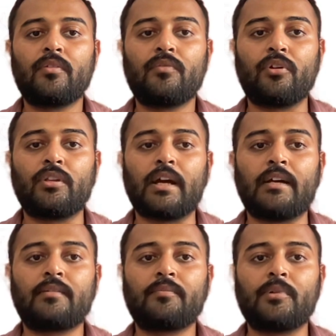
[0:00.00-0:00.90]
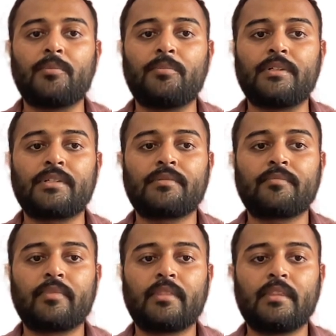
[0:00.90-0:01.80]
for that purpose.
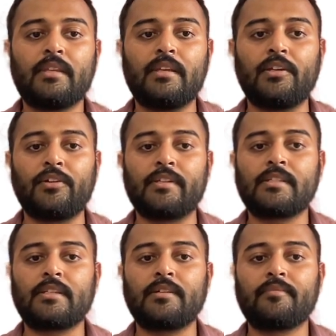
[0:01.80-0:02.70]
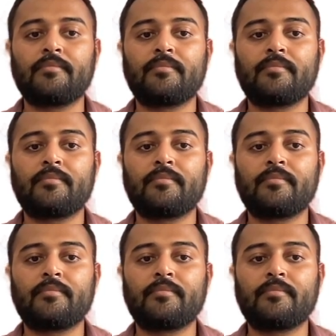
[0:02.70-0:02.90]
Here you can see.